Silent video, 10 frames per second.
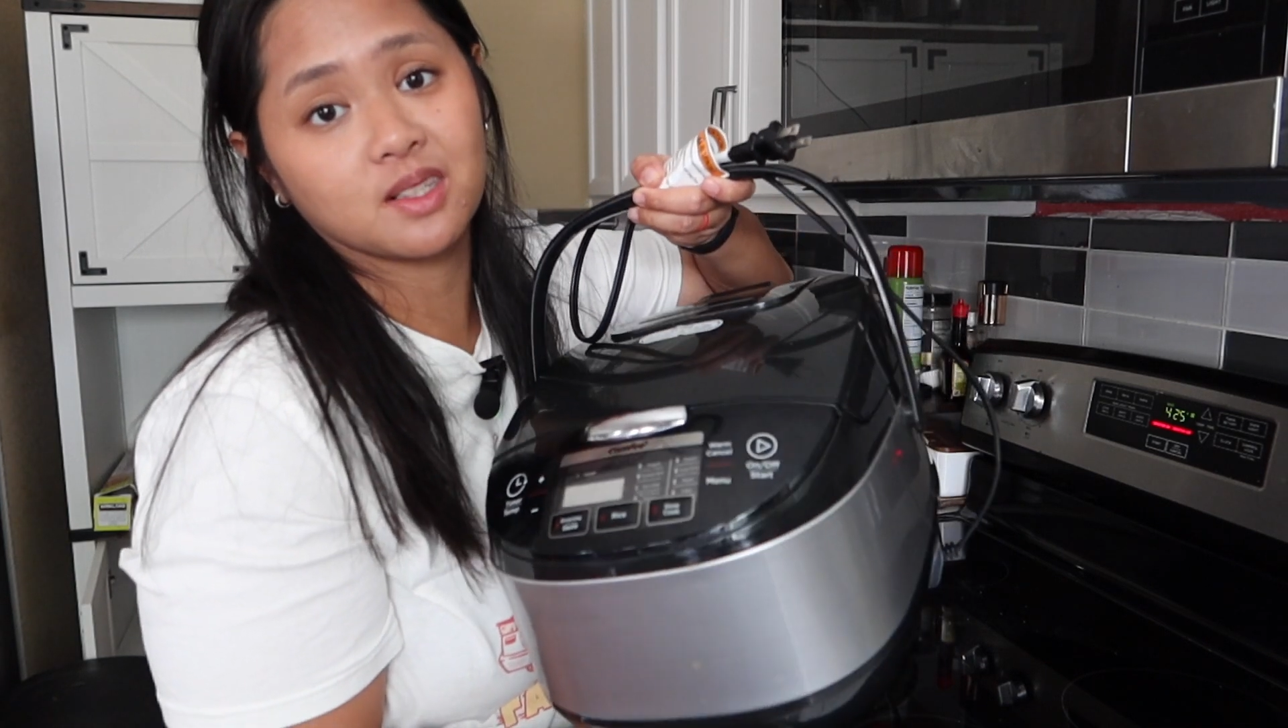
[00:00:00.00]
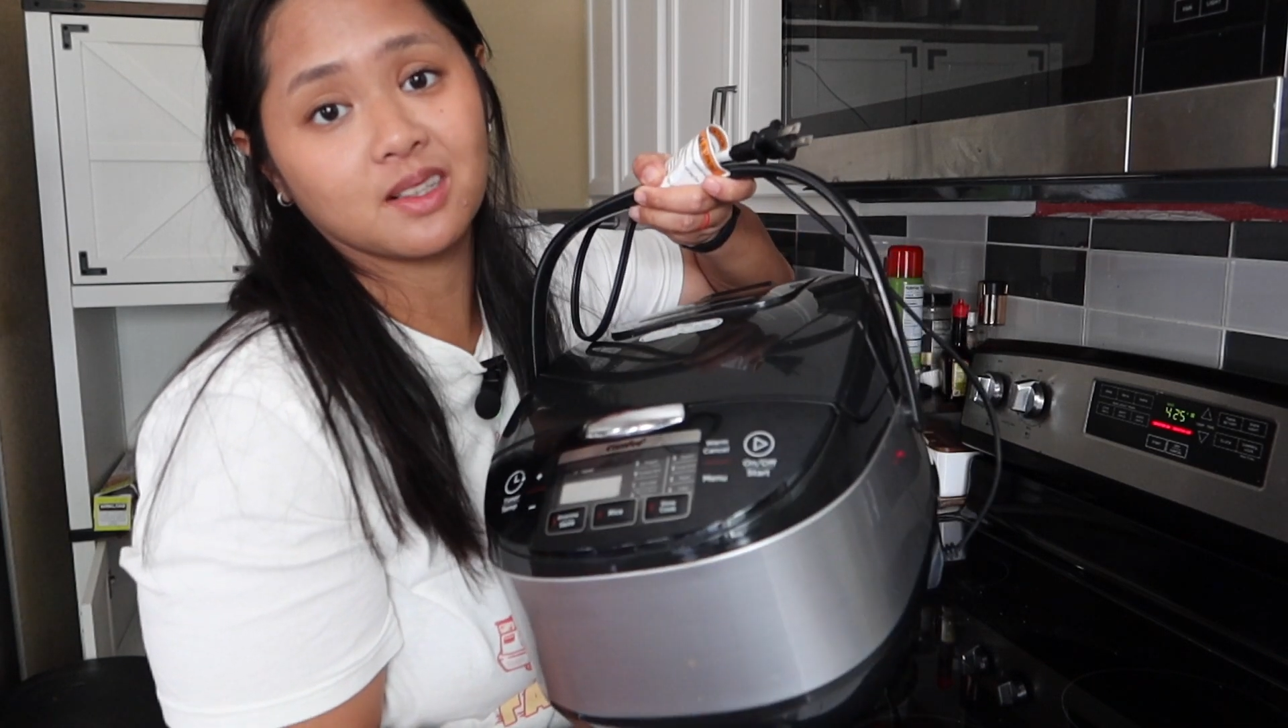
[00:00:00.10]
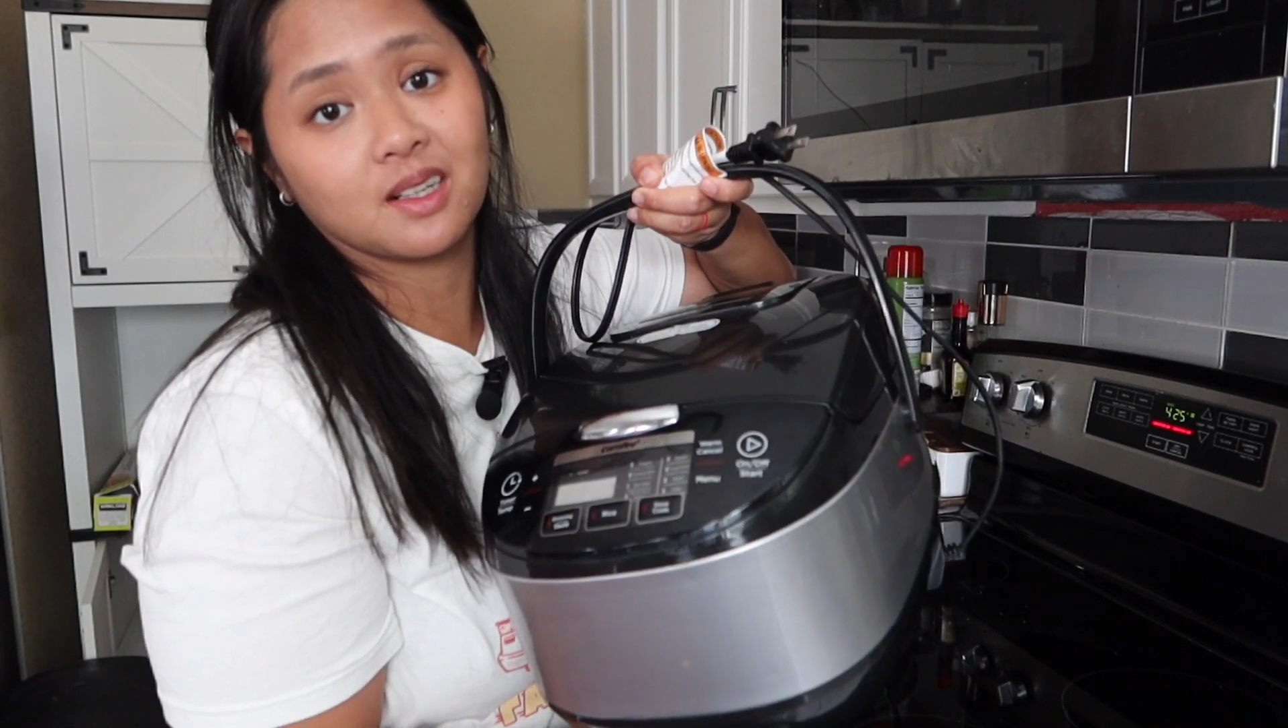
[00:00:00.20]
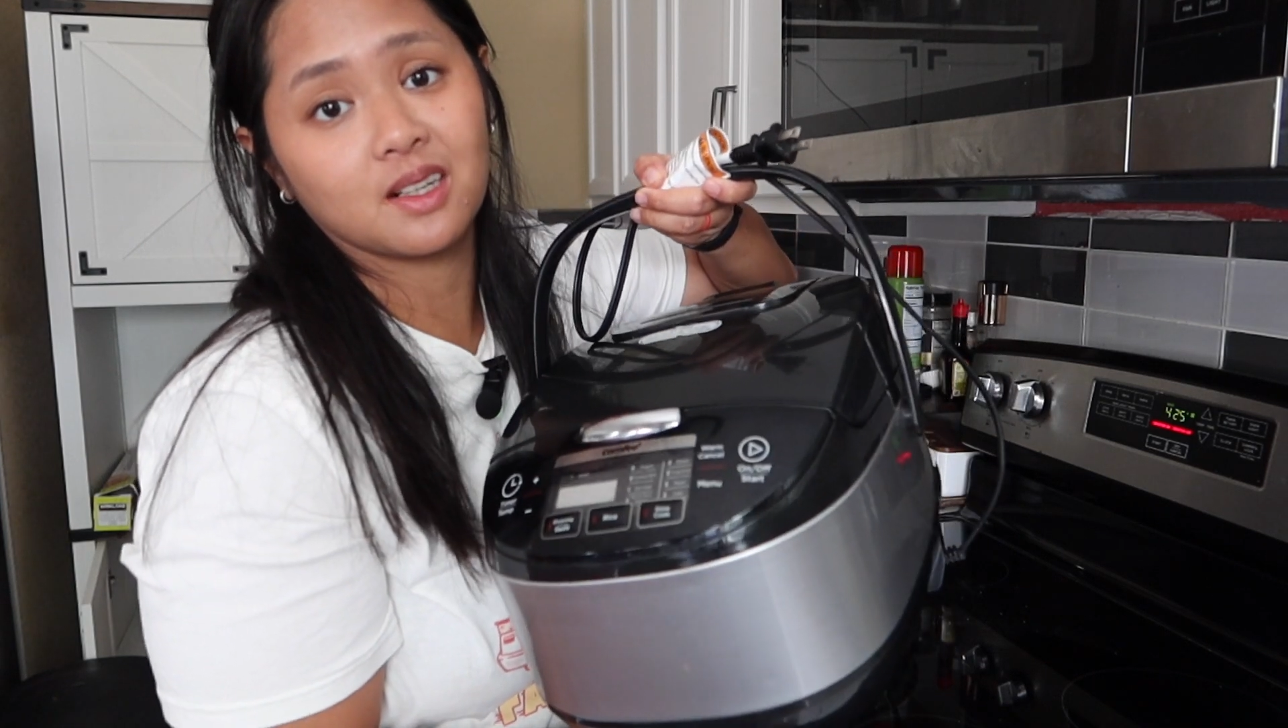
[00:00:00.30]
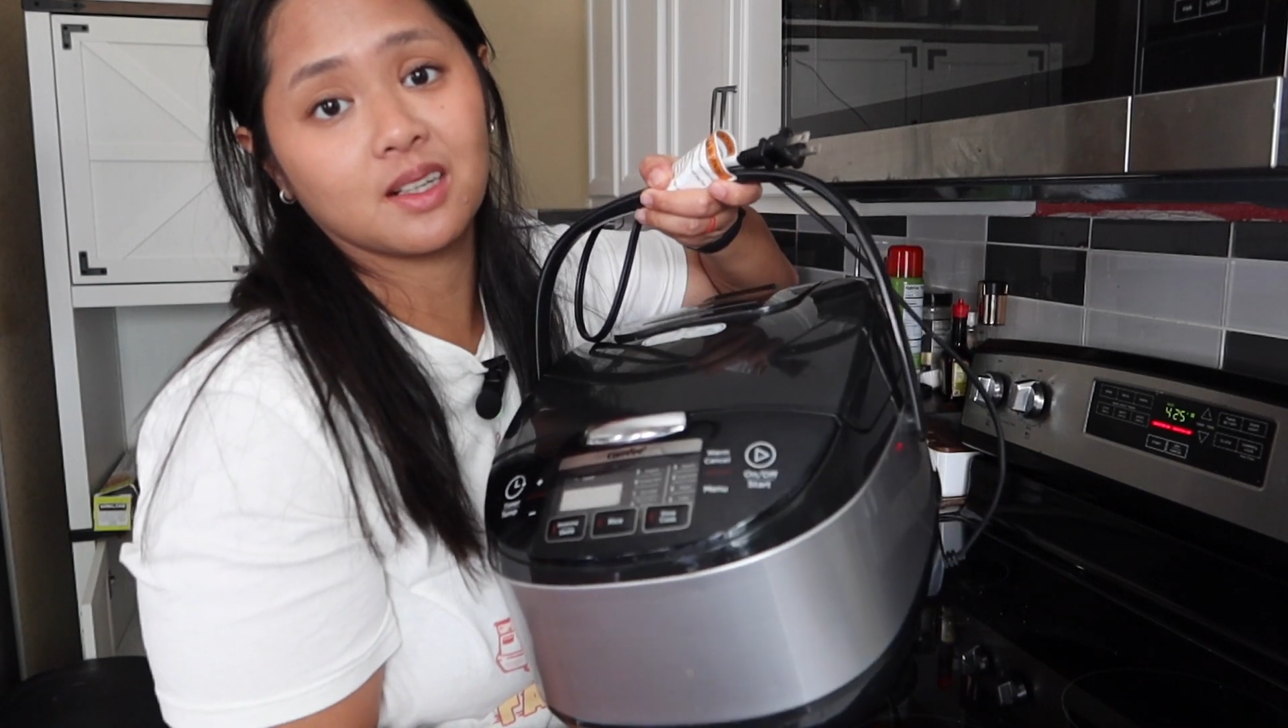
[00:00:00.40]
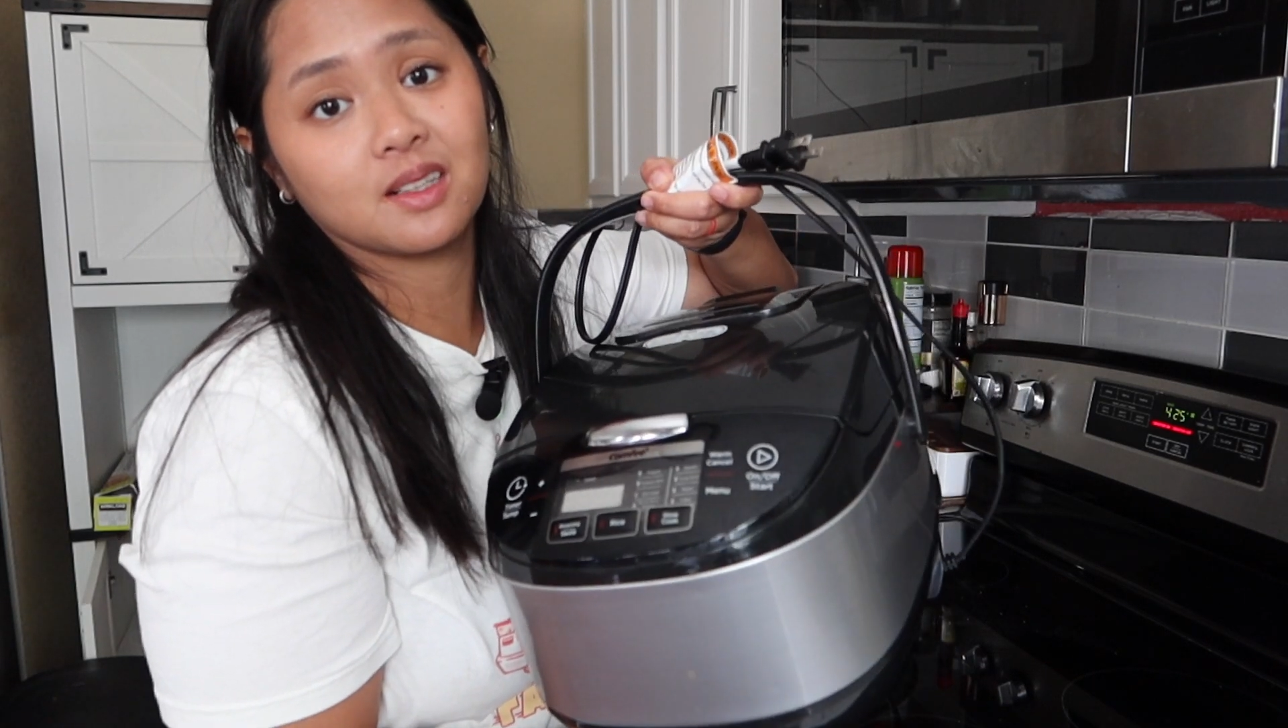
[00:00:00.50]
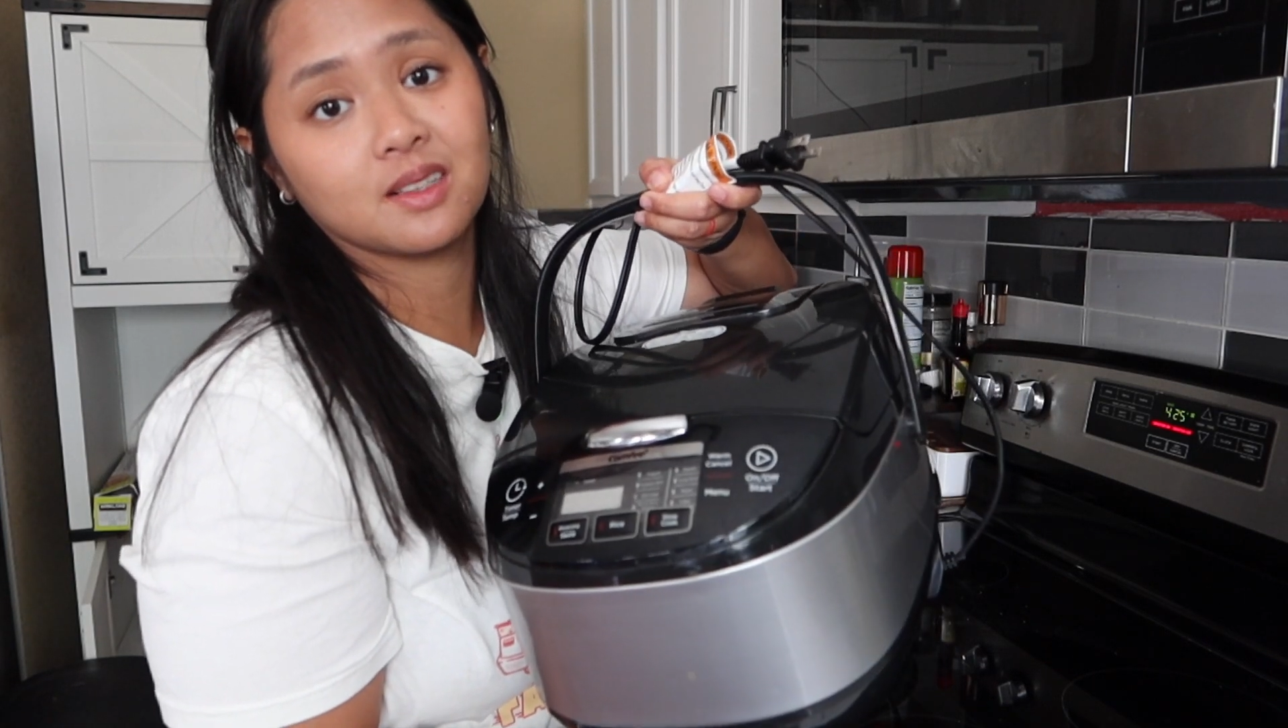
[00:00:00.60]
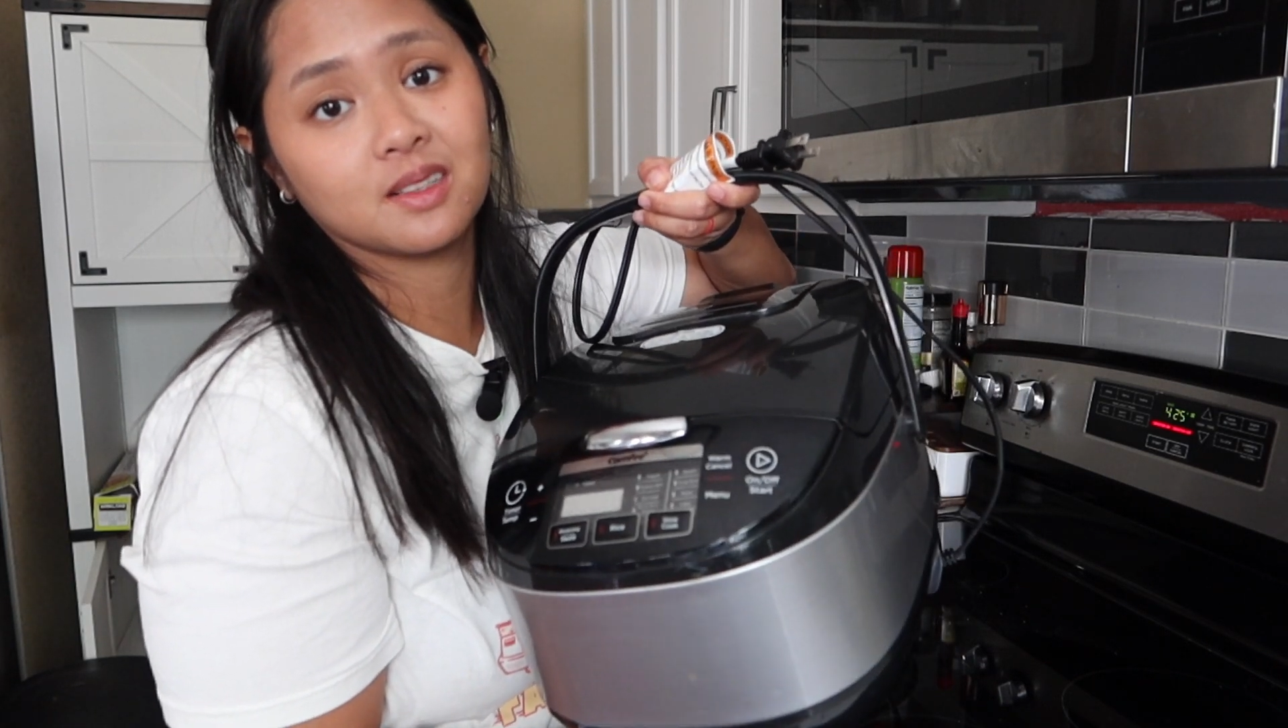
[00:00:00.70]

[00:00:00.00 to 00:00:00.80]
cooker